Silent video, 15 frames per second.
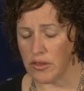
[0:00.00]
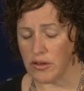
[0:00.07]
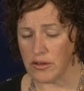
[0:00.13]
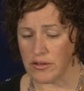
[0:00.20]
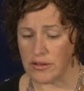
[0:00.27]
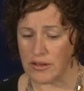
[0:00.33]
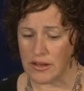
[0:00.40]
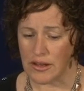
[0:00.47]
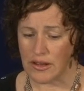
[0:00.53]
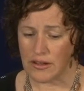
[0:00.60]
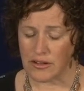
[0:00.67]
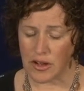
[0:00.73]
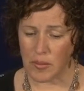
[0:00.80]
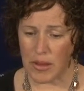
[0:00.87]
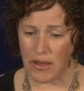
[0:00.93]
There's
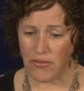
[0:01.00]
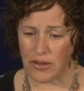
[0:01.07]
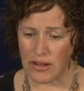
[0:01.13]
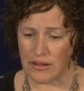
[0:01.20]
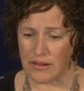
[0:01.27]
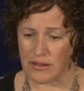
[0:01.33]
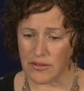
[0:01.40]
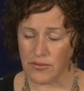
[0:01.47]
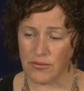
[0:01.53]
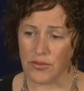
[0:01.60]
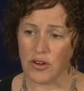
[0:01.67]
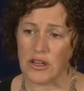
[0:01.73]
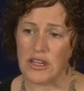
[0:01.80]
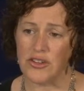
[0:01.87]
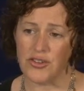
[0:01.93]
some evidence
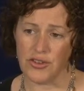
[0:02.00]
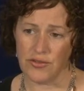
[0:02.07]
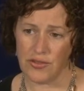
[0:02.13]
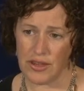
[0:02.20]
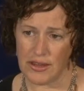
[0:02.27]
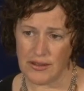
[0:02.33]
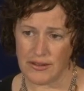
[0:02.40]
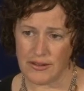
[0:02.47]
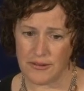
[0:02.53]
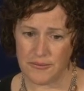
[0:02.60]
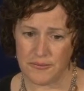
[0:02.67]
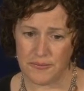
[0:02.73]
for each of these.